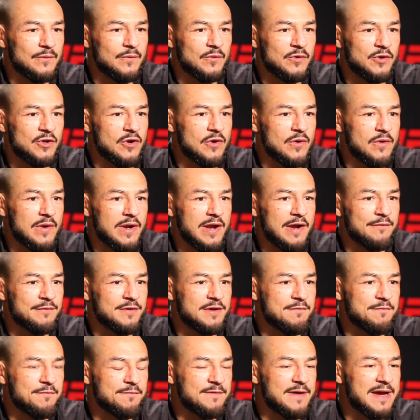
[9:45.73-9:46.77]
you know,
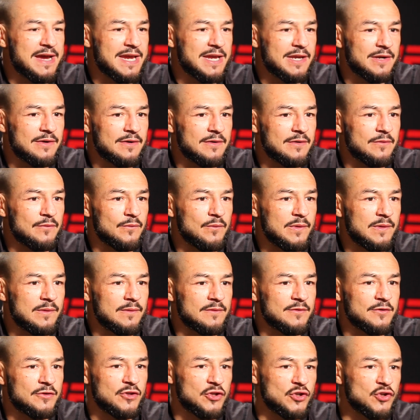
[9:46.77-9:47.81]
every fight, we,
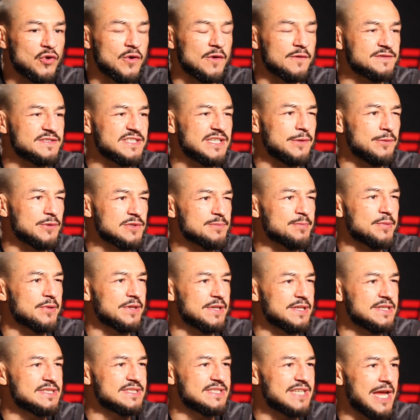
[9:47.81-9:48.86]
the U F C was
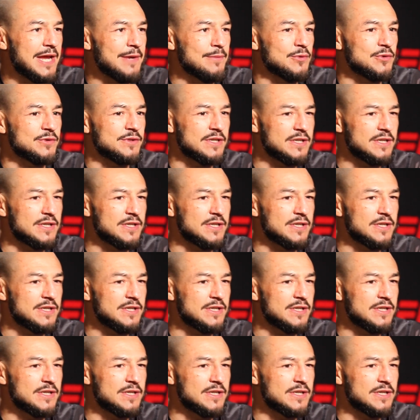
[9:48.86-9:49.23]
pretty stable.